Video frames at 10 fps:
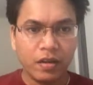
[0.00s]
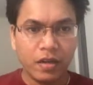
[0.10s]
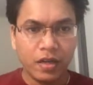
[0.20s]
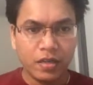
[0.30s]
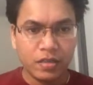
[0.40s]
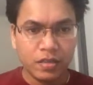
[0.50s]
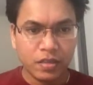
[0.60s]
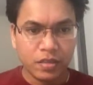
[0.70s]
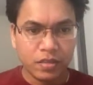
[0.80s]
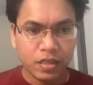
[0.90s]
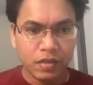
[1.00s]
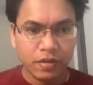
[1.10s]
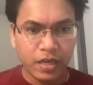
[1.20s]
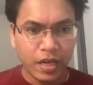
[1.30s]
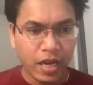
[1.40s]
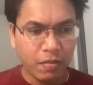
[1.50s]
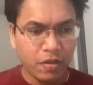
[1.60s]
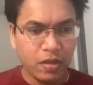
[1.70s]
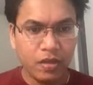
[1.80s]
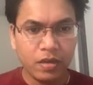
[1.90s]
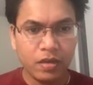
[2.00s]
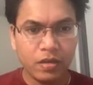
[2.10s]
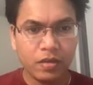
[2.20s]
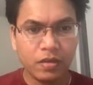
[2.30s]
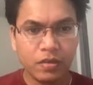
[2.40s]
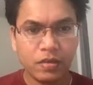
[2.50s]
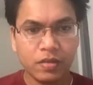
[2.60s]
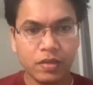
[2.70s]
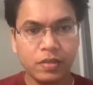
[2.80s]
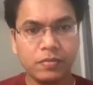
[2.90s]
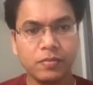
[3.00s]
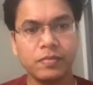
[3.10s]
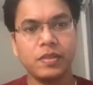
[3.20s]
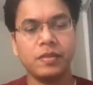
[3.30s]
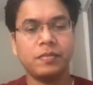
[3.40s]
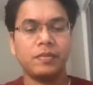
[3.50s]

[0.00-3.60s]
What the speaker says: Let's just give a tab here. Okay, yeah.